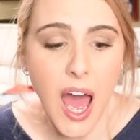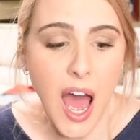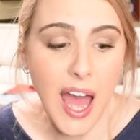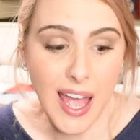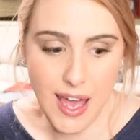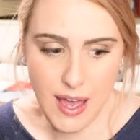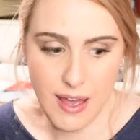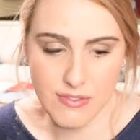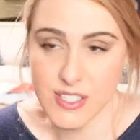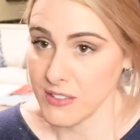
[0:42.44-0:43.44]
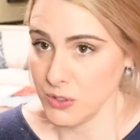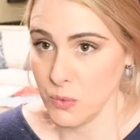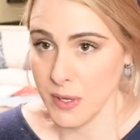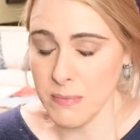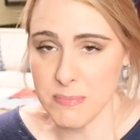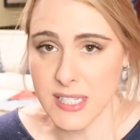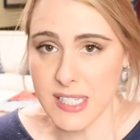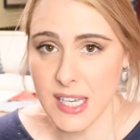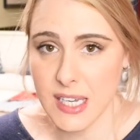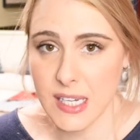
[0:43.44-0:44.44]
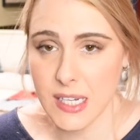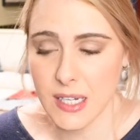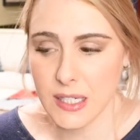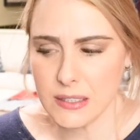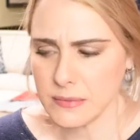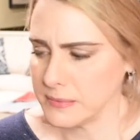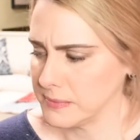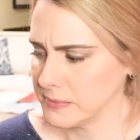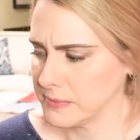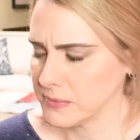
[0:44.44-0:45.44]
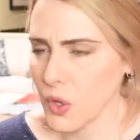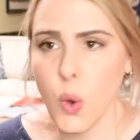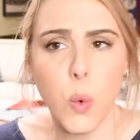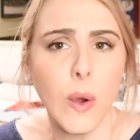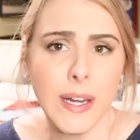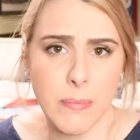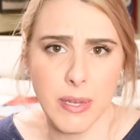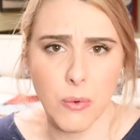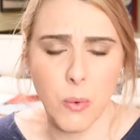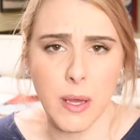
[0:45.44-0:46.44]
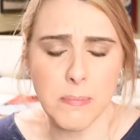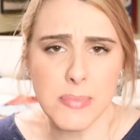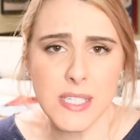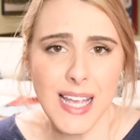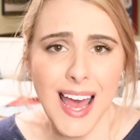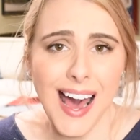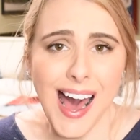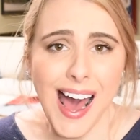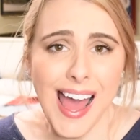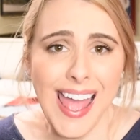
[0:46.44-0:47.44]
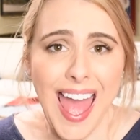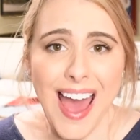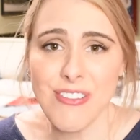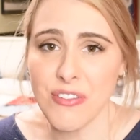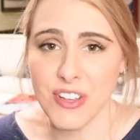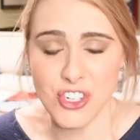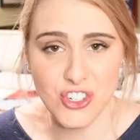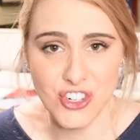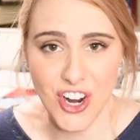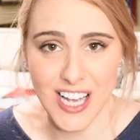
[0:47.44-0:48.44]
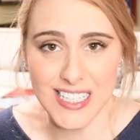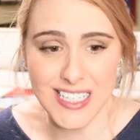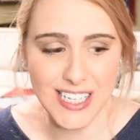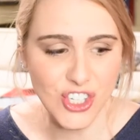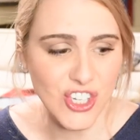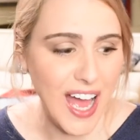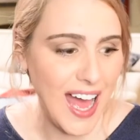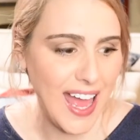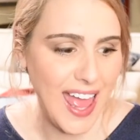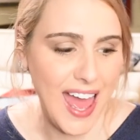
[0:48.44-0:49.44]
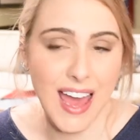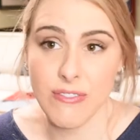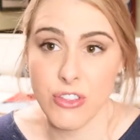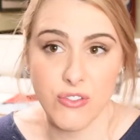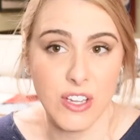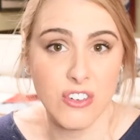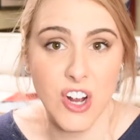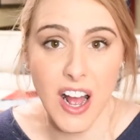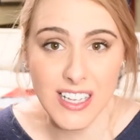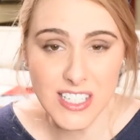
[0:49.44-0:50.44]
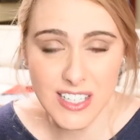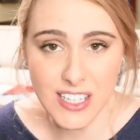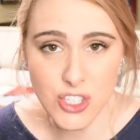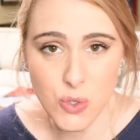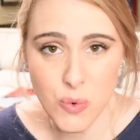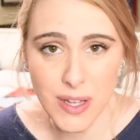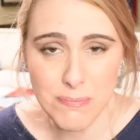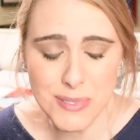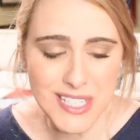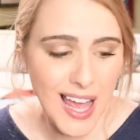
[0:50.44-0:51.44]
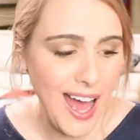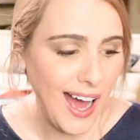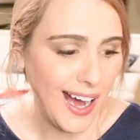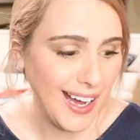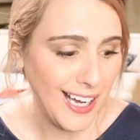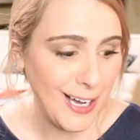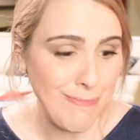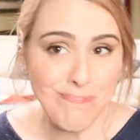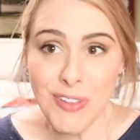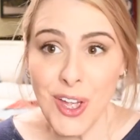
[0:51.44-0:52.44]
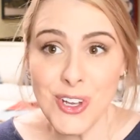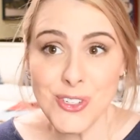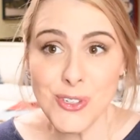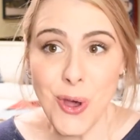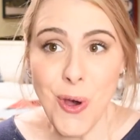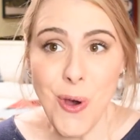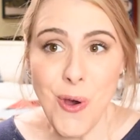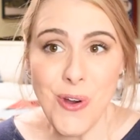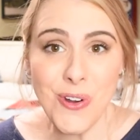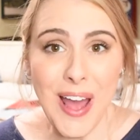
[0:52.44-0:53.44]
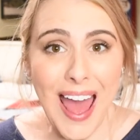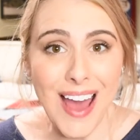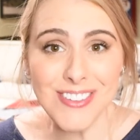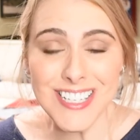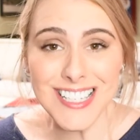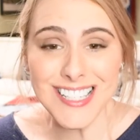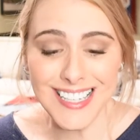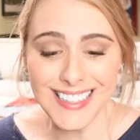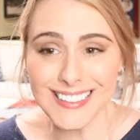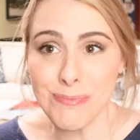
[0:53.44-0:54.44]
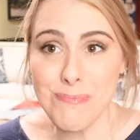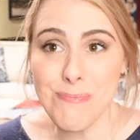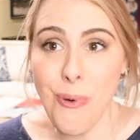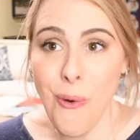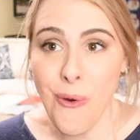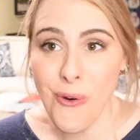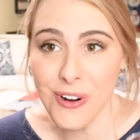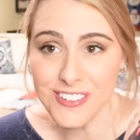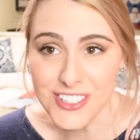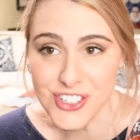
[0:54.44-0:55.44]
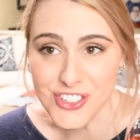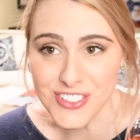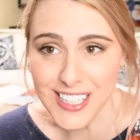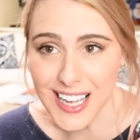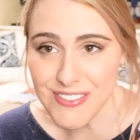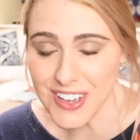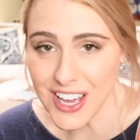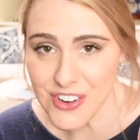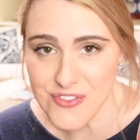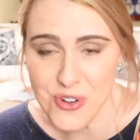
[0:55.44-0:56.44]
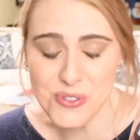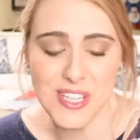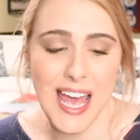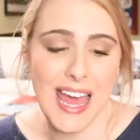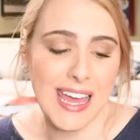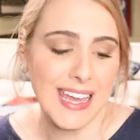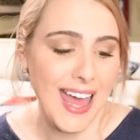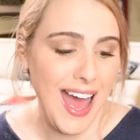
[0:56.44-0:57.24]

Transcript: I have several whips, quite a bit of whips. I have a finished cross stitch. I have three cross stitch whips. So have a seat, pour a drink. I've got a rosé